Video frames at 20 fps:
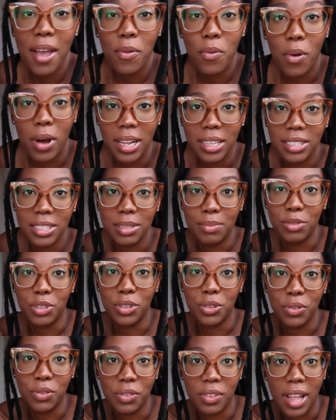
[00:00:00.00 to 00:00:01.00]
want some
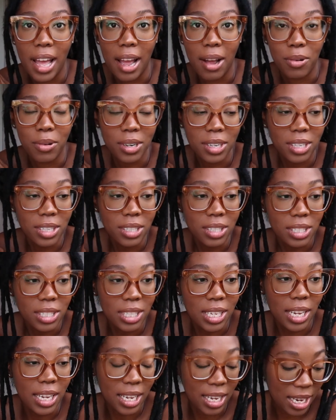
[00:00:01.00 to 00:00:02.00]
new flowers.
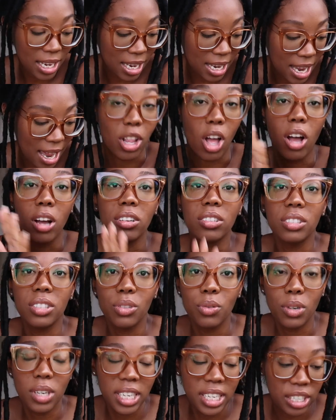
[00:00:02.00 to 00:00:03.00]
Long
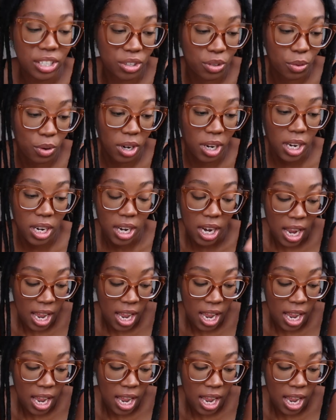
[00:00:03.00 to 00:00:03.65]
story short,